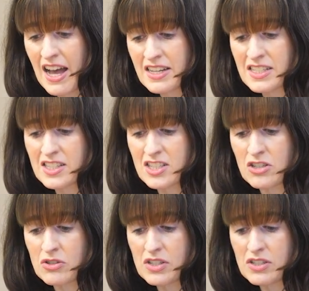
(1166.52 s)
and
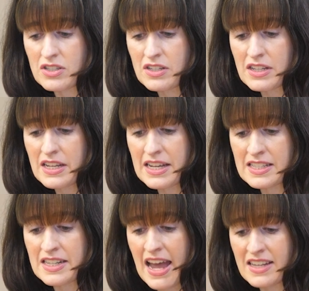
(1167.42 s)
excluded
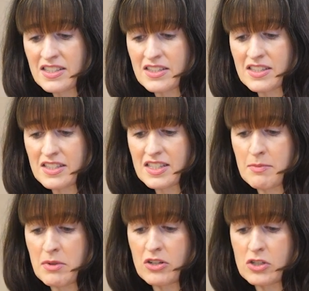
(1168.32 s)
is in essence
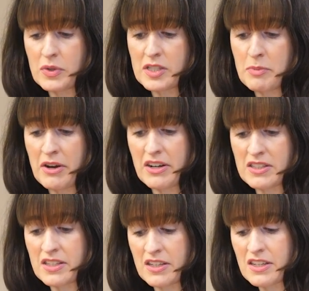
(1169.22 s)
similar to
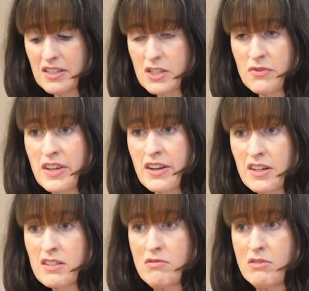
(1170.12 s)
experiencing
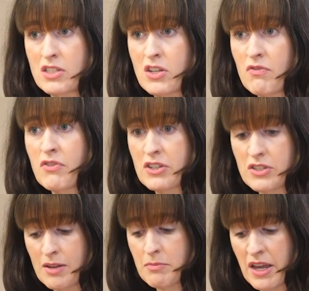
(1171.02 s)
severe
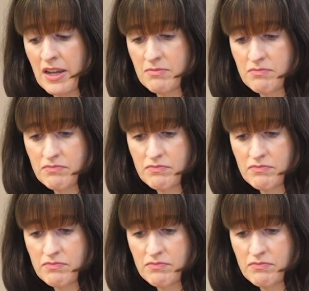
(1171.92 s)
discomfort and pain.